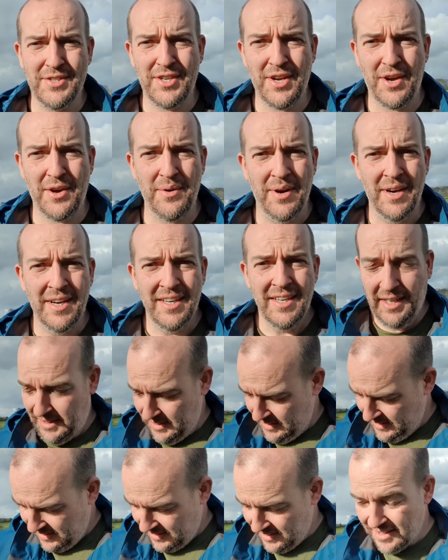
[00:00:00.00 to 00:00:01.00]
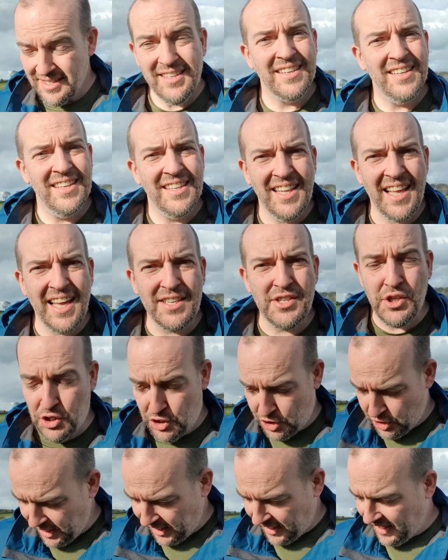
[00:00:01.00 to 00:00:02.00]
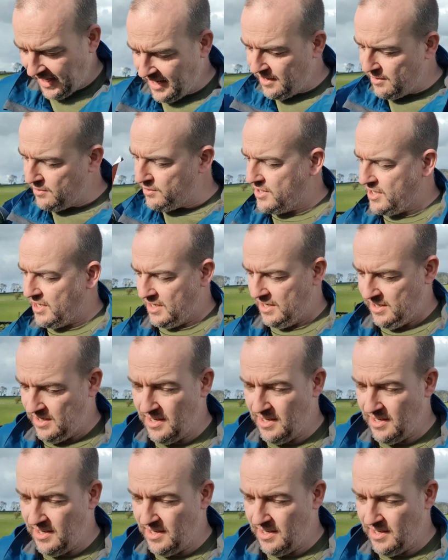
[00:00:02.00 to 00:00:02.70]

So let's check out